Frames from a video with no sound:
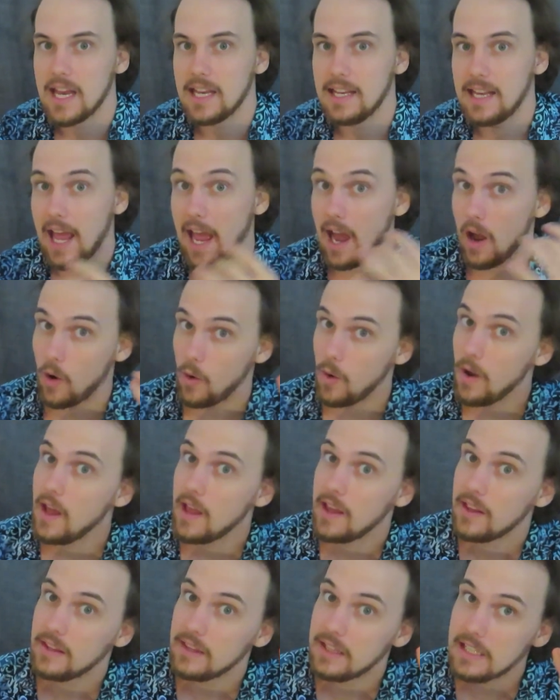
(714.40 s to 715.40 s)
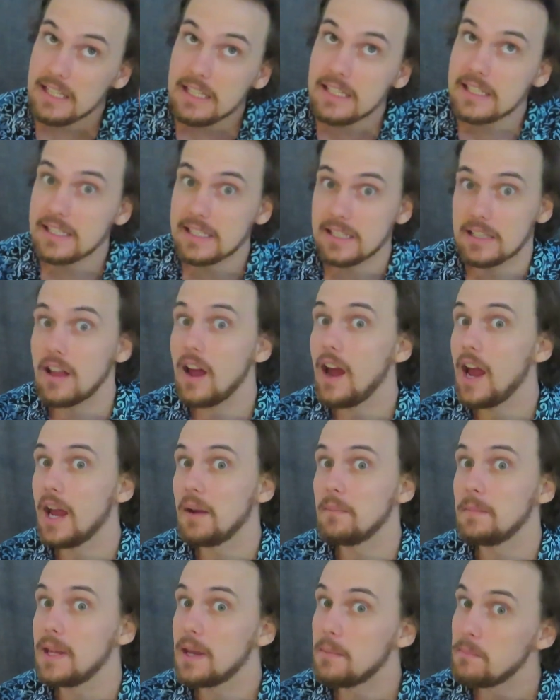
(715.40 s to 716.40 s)
Now, these
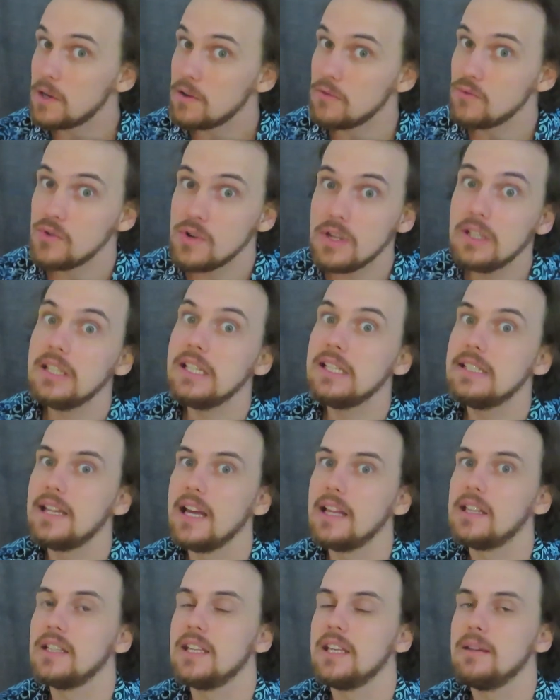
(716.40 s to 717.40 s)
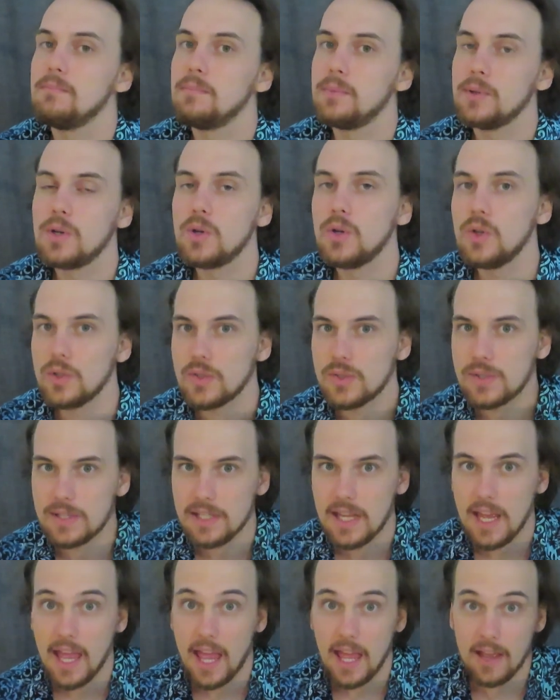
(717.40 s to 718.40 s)
slime can be really deadly because